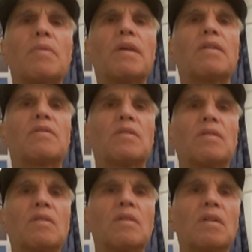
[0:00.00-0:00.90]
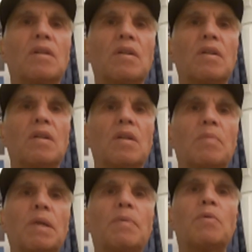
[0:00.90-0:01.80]
that
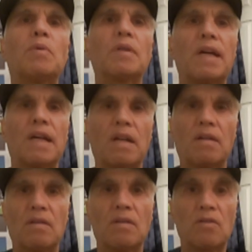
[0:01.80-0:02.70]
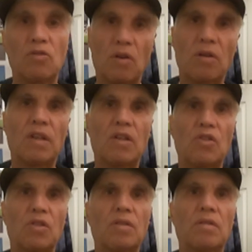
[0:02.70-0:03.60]
people will gain
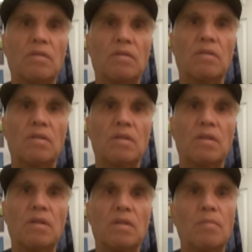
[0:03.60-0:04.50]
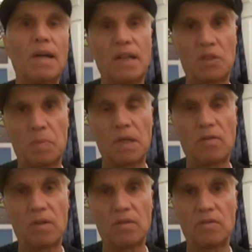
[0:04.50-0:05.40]
knowledge, my
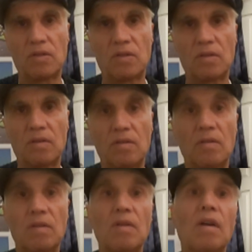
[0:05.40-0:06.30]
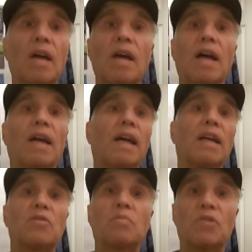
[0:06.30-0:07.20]
experience, and get
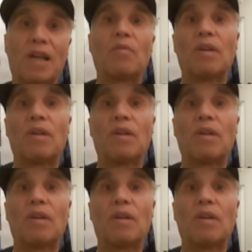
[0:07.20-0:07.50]
some sound